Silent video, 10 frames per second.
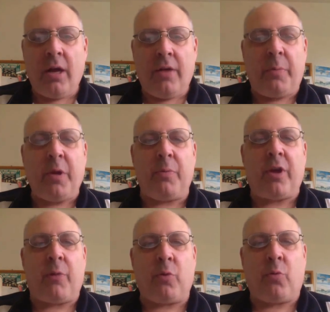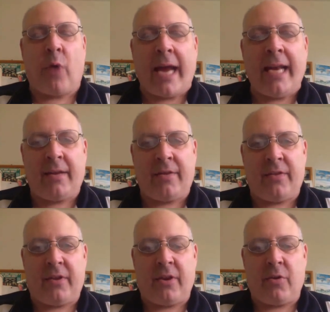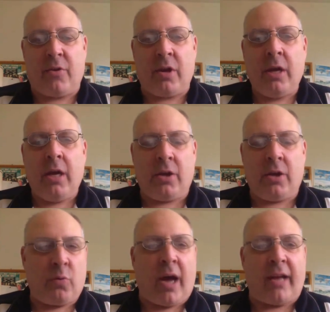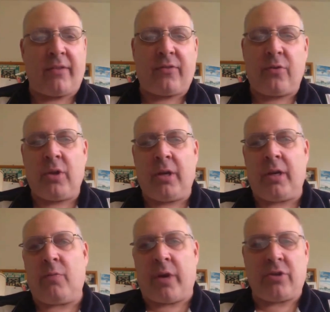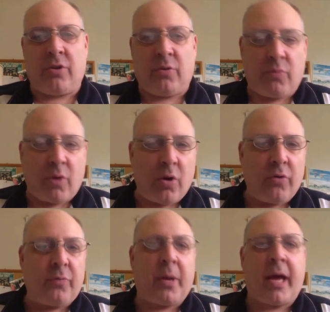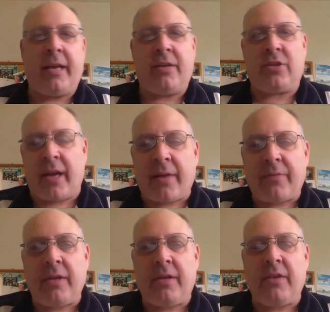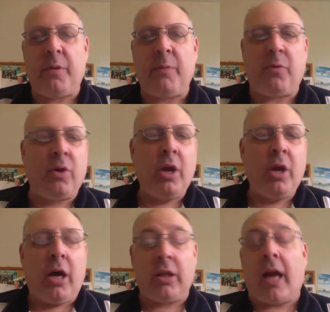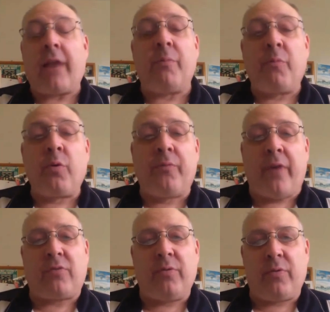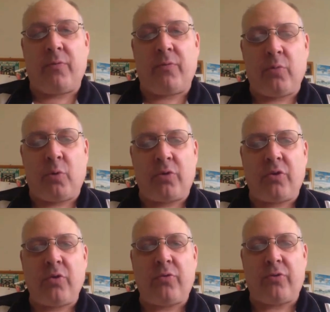the people that were writing in this era, Rod Serling, Reginald Rose, Patty Chayefsky, these people, a lot of them were veterans of World War II.